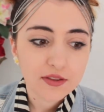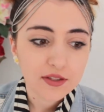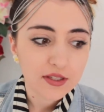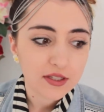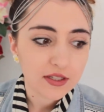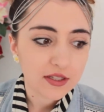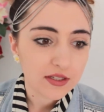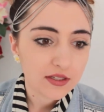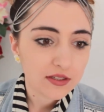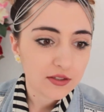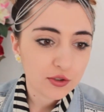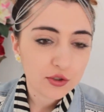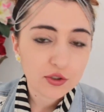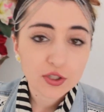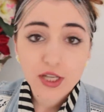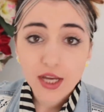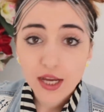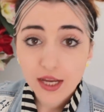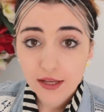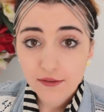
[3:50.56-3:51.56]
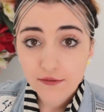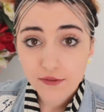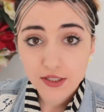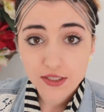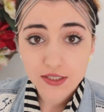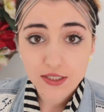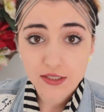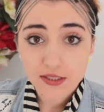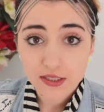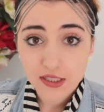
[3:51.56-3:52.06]
the UK
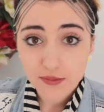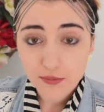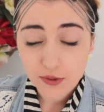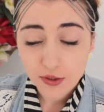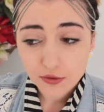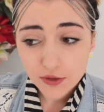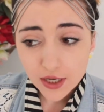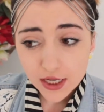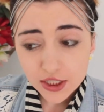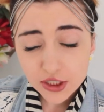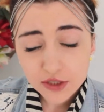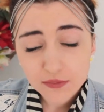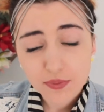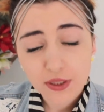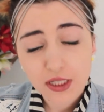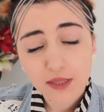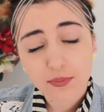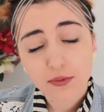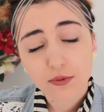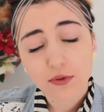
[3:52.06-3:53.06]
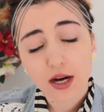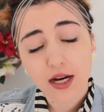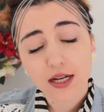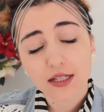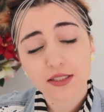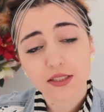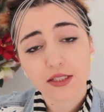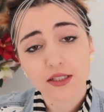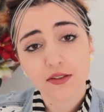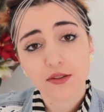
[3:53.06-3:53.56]
Visas and Immigration people
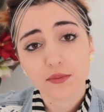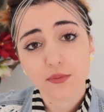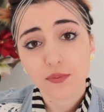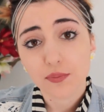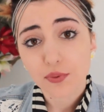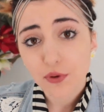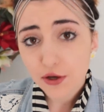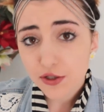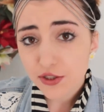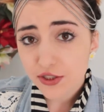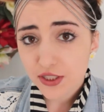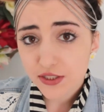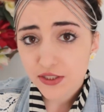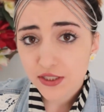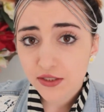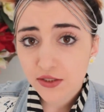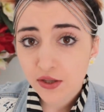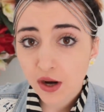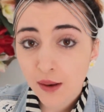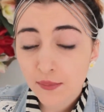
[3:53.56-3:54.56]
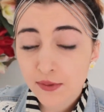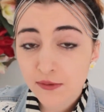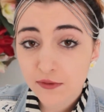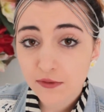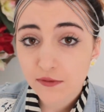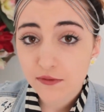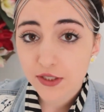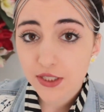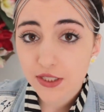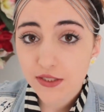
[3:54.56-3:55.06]
asking them the processing times for
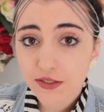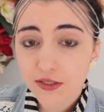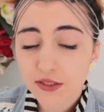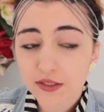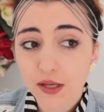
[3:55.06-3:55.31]
visas